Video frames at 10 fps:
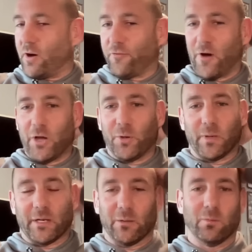A final
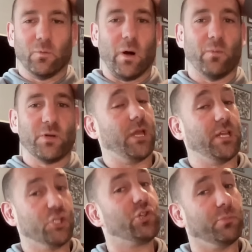little one, which
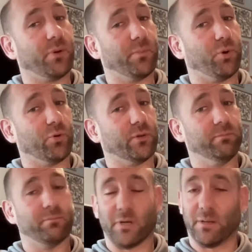it's super important,
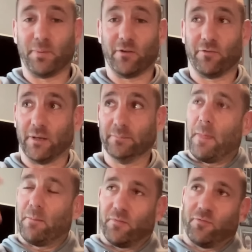but a bit of fun.
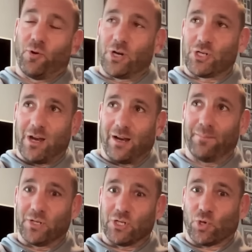Before I share it, let
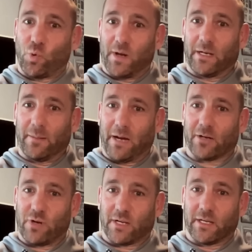me just quickly
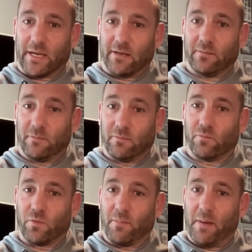backtrack again.
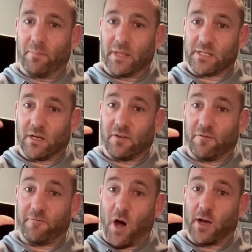Remember, there's only
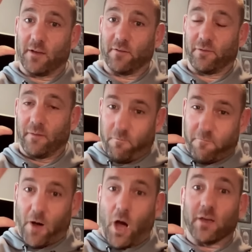
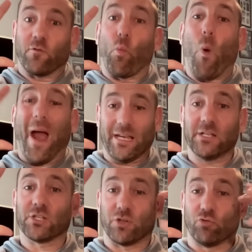five
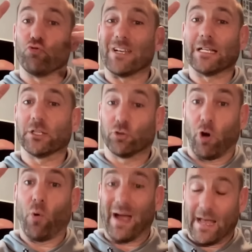ways to really
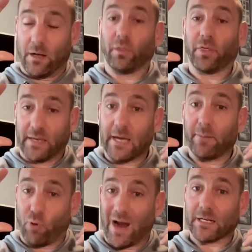grow a healthcare
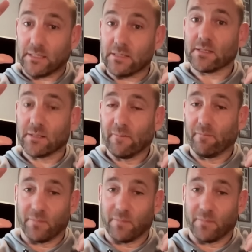practice.